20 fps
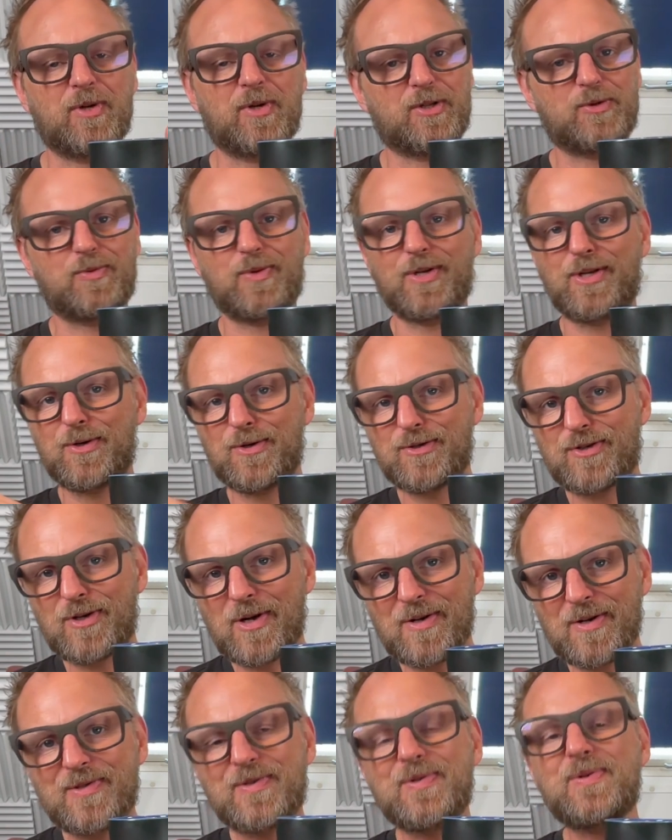which we
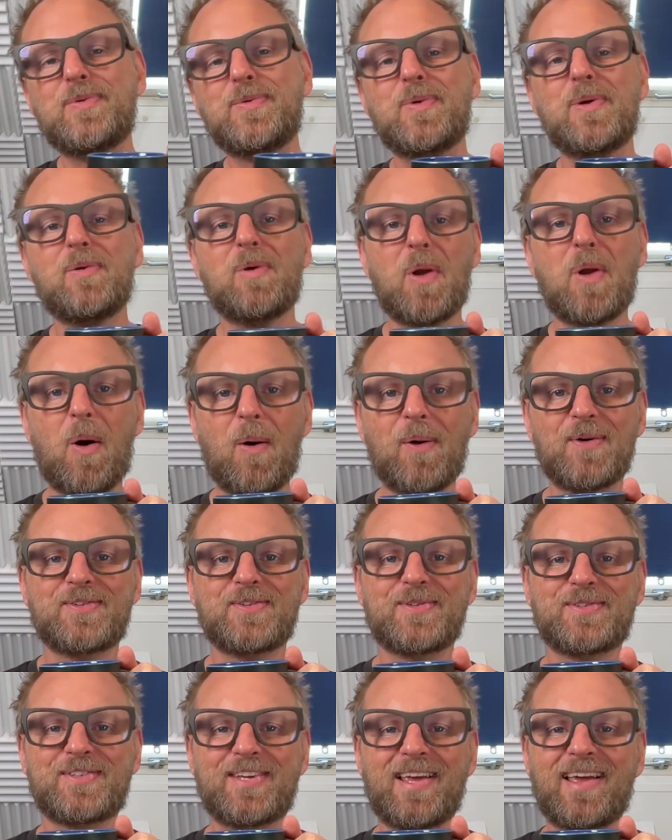usually do, we'll
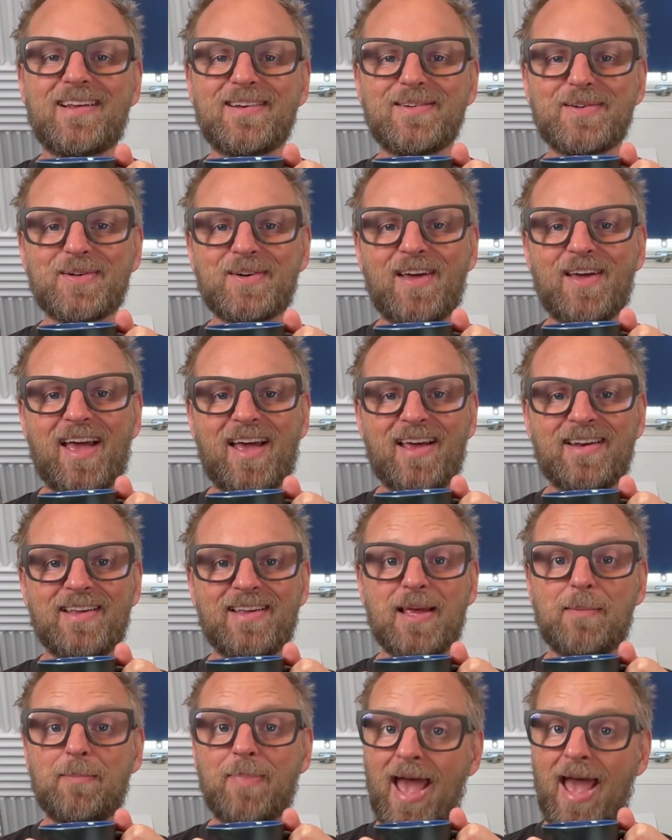also take a look at
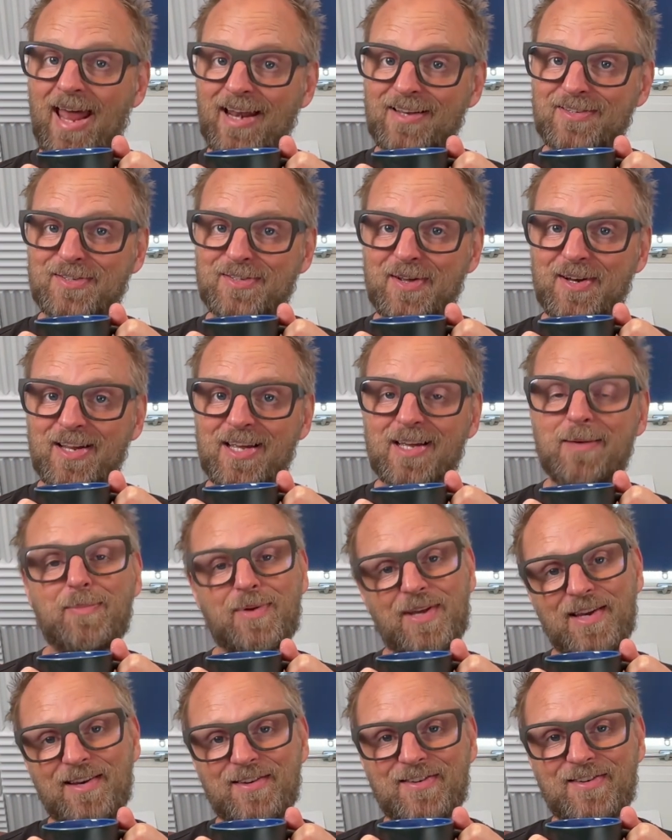a Panasonic
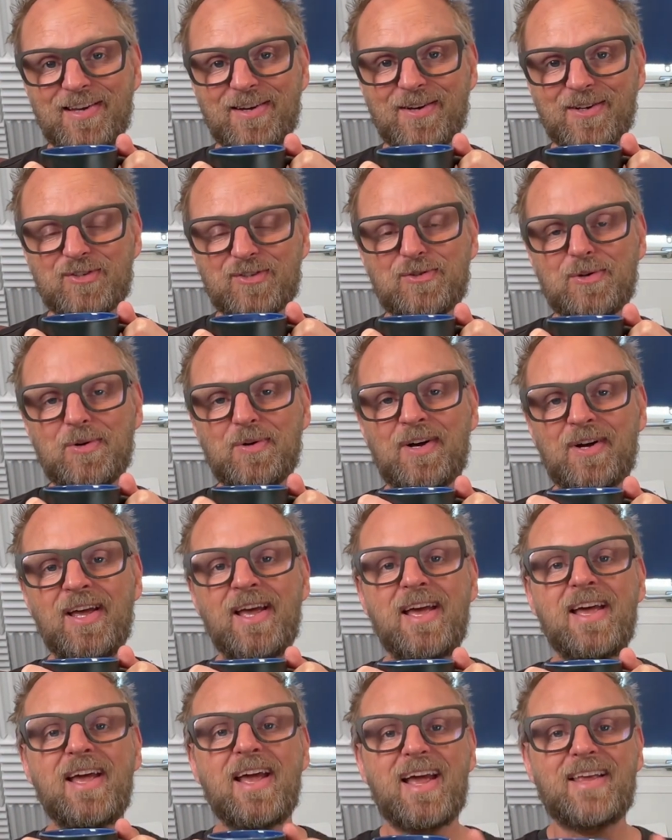PDC controller,
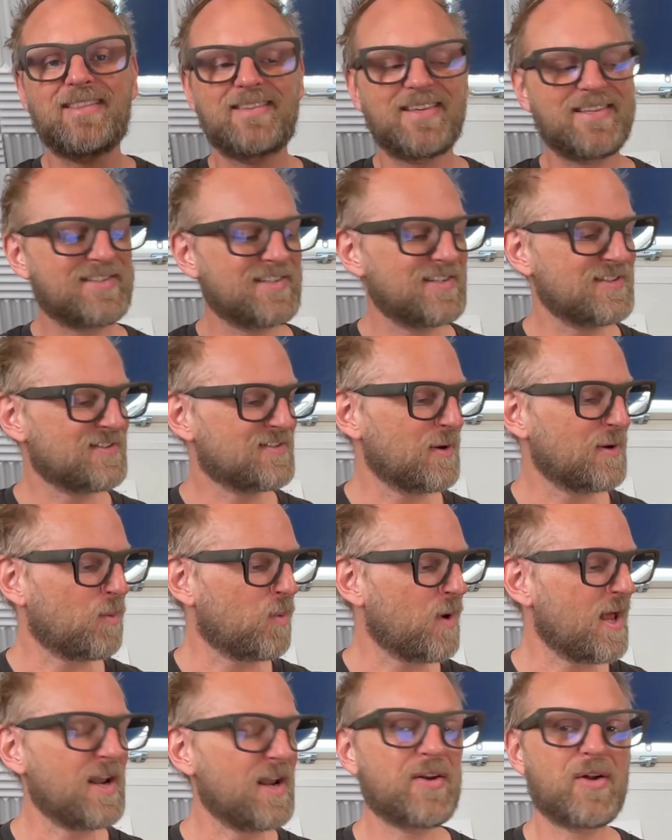and this is the
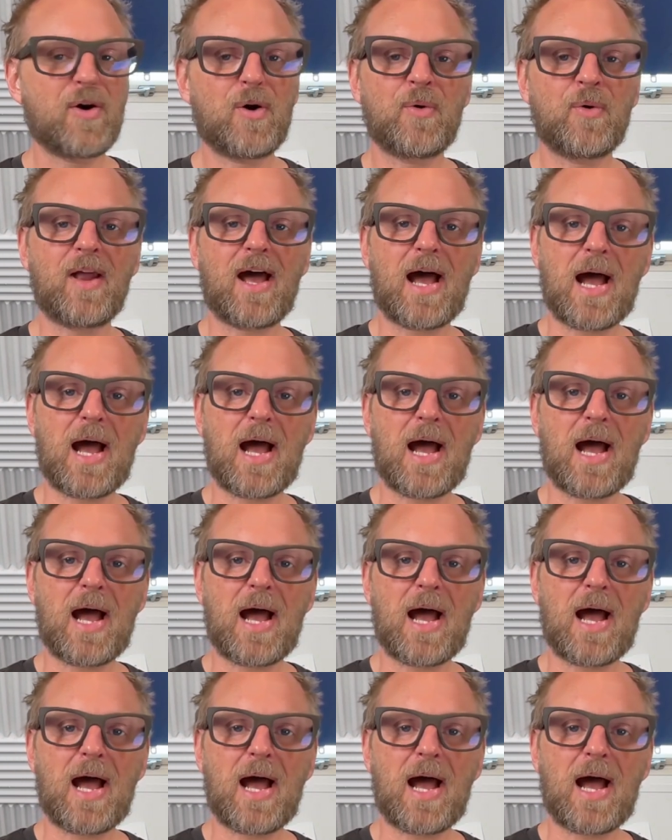well-known